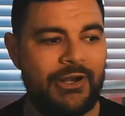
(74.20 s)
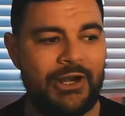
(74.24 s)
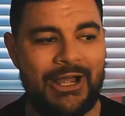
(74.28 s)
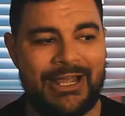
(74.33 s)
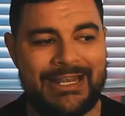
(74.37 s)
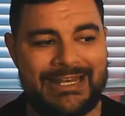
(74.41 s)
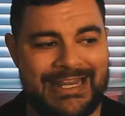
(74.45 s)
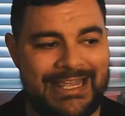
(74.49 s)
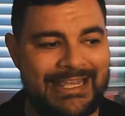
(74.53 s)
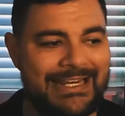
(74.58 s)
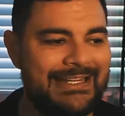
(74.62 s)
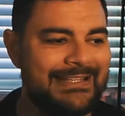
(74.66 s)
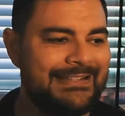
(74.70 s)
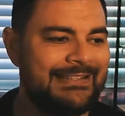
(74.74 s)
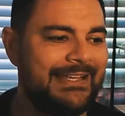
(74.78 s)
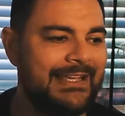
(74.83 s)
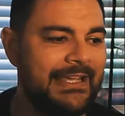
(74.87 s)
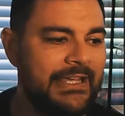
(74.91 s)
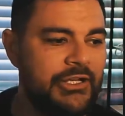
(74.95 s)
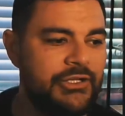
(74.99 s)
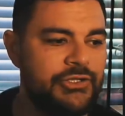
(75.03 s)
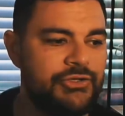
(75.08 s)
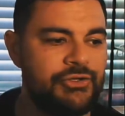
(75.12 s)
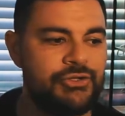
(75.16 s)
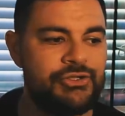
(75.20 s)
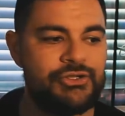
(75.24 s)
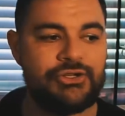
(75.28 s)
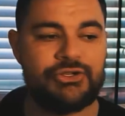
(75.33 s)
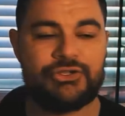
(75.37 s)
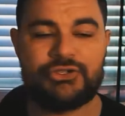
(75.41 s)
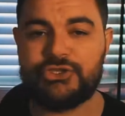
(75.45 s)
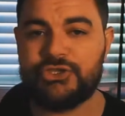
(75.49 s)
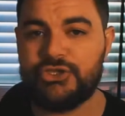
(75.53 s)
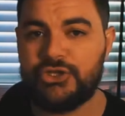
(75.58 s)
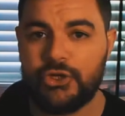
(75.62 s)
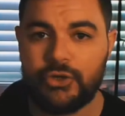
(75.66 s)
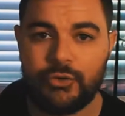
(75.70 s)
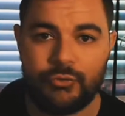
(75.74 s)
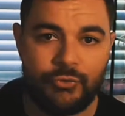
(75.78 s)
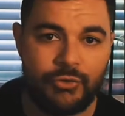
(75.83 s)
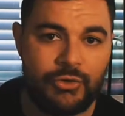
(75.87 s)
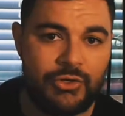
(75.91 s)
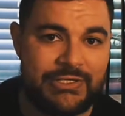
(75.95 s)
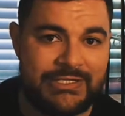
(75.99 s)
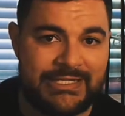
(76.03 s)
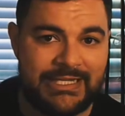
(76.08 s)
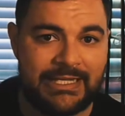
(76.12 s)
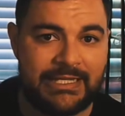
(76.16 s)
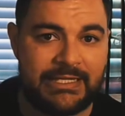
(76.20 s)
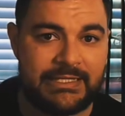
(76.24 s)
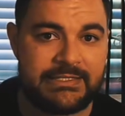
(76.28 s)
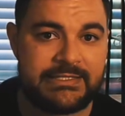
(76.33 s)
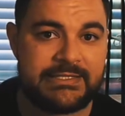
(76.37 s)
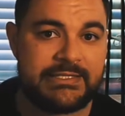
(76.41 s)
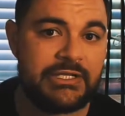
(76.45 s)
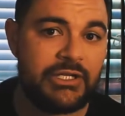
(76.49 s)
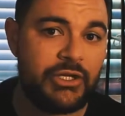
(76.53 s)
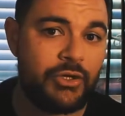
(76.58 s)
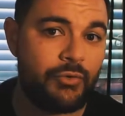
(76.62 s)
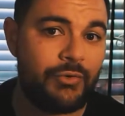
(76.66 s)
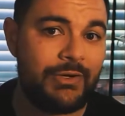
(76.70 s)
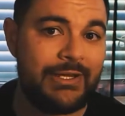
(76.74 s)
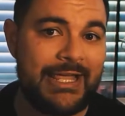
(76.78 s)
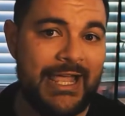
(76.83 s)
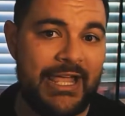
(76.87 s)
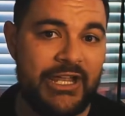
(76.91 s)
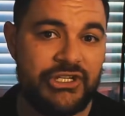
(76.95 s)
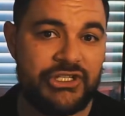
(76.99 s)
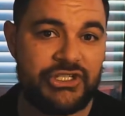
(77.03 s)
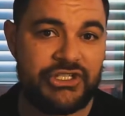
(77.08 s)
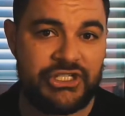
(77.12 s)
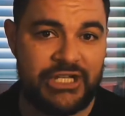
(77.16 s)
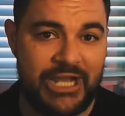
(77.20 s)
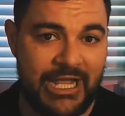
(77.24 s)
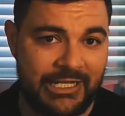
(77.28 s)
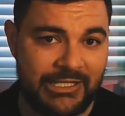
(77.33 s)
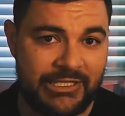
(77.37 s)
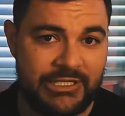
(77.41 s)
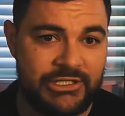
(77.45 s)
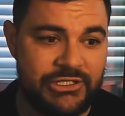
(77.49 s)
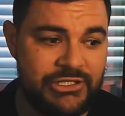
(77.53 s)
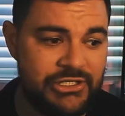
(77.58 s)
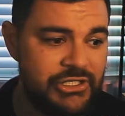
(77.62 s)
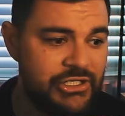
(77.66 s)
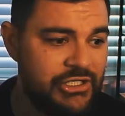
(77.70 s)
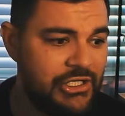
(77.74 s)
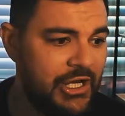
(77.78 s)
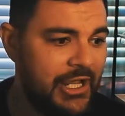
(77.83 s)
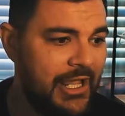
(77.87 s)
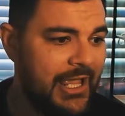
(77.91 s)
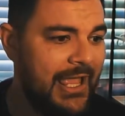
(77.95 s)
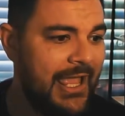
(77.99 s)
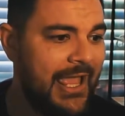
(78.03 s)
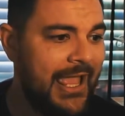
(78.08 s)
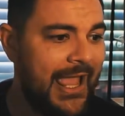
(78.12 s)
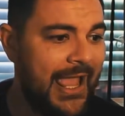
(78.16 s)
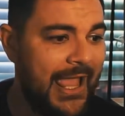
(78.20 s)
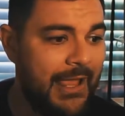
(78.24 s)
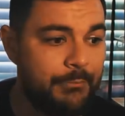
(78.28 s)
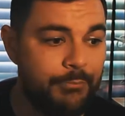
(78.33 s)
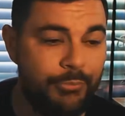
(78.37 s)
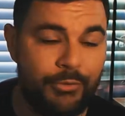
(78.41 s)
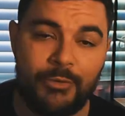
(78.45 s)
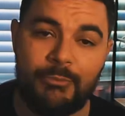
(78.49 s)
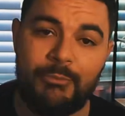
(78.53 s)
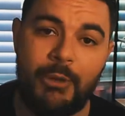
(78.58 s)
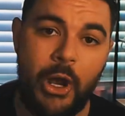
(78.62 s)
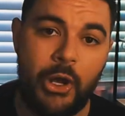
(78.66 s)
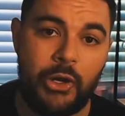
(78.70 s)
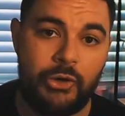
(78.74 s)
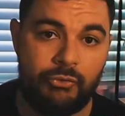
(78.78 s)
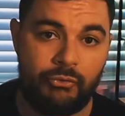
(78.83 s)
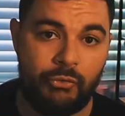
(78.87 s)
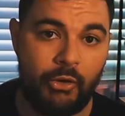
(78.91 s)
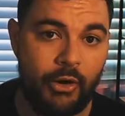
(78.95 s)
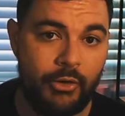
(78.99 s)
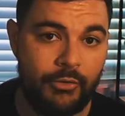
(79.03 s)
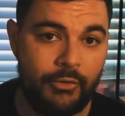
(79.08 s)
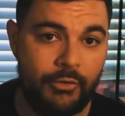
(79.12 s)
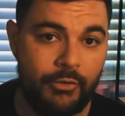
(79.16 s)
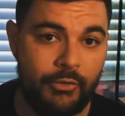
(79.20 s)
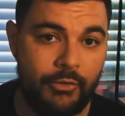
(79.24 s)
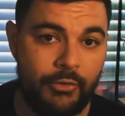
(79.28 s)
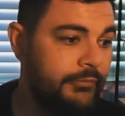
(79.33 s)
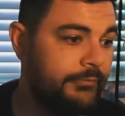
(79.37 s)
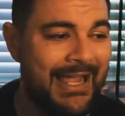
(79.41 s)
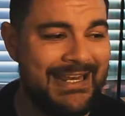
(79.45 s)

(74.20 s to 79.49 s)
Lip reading: that I needed to introduce new routines to create challenge and promote growth.